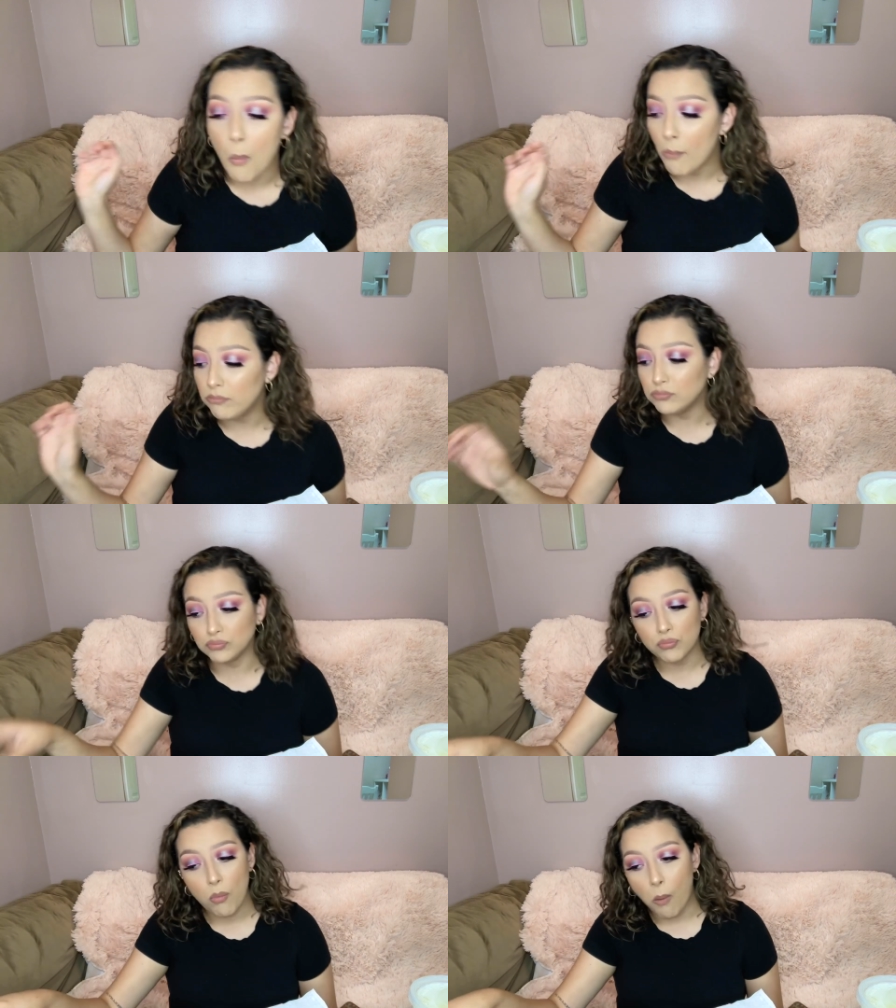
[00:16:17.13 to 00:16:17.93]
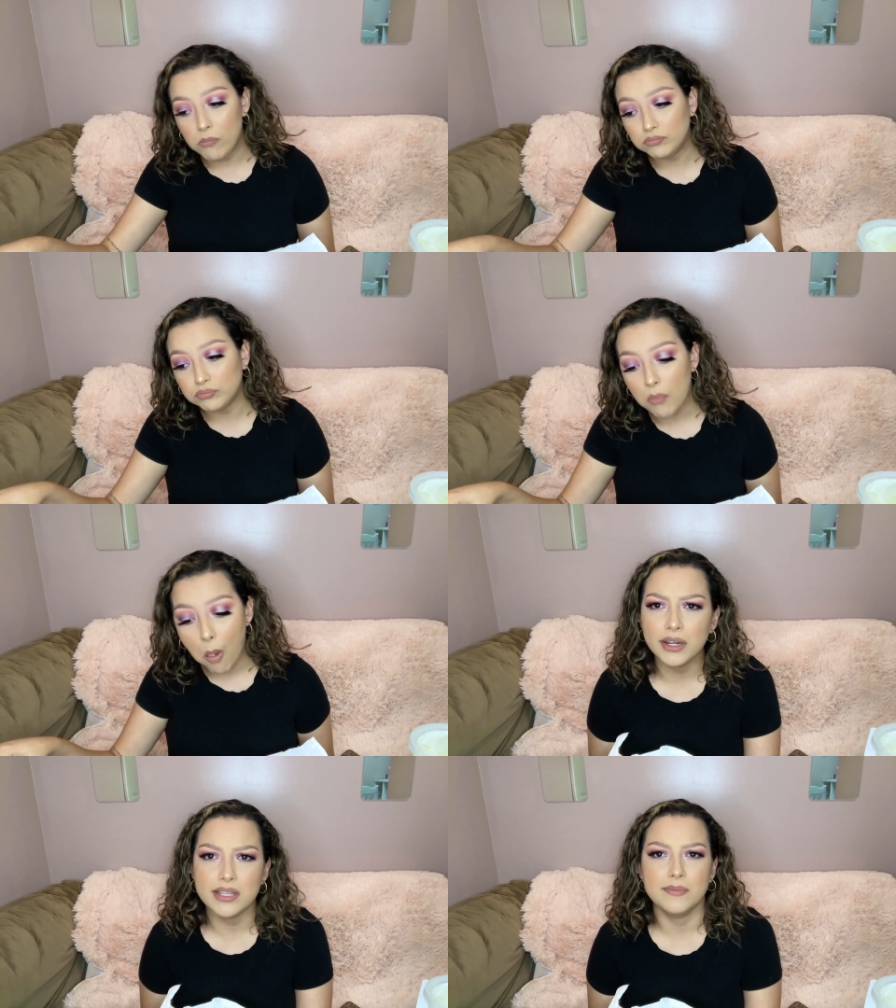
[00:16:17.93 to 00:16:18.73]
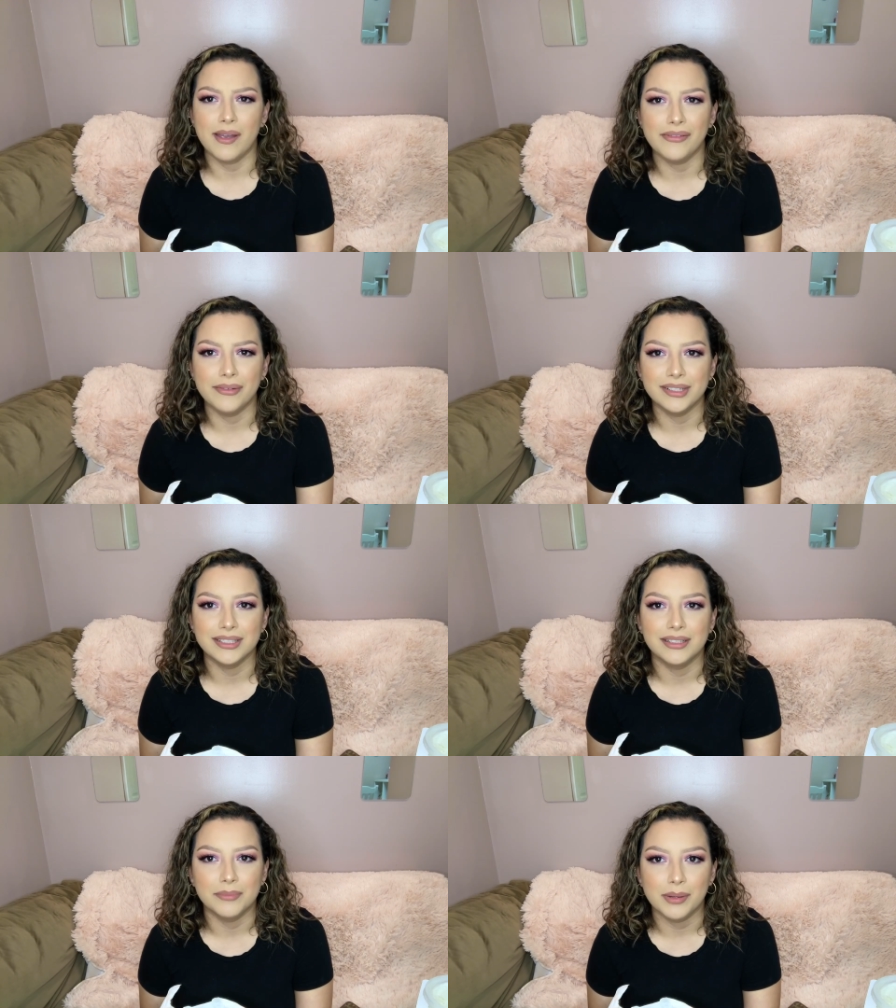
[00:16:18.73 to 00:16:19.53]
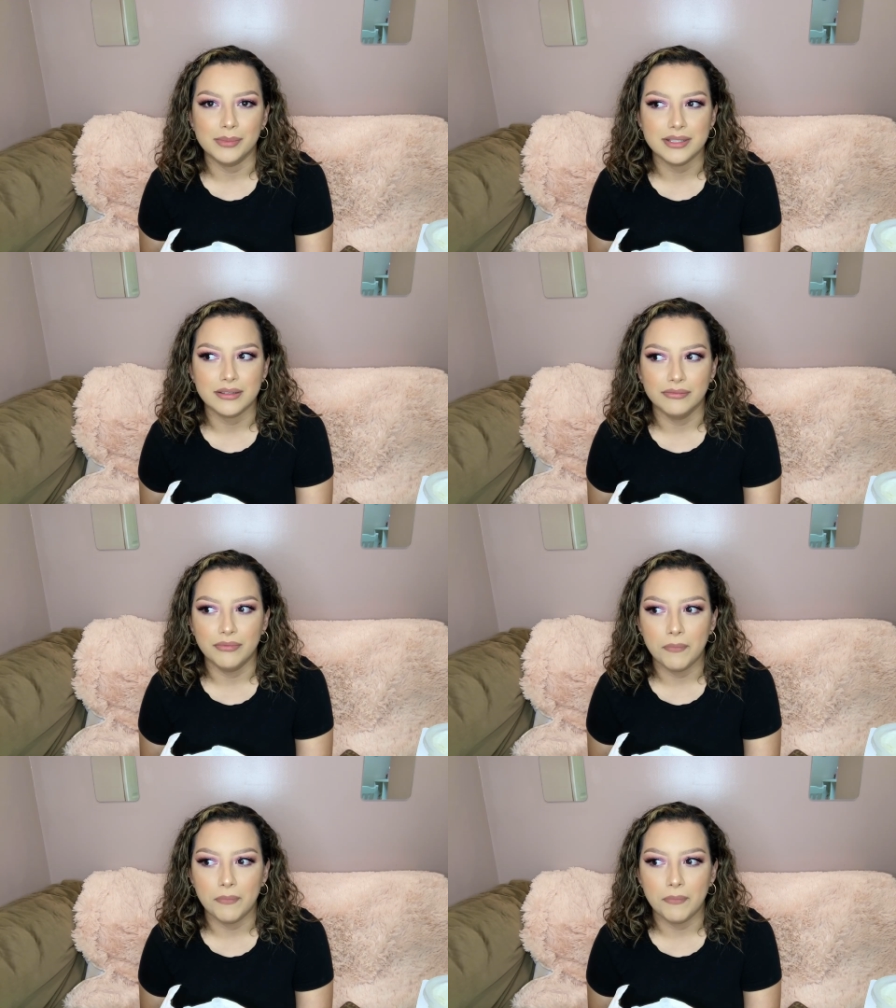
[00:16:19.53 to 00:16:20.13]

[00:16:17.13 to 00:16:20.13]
Mm-mm. What is my favorite thing about myself?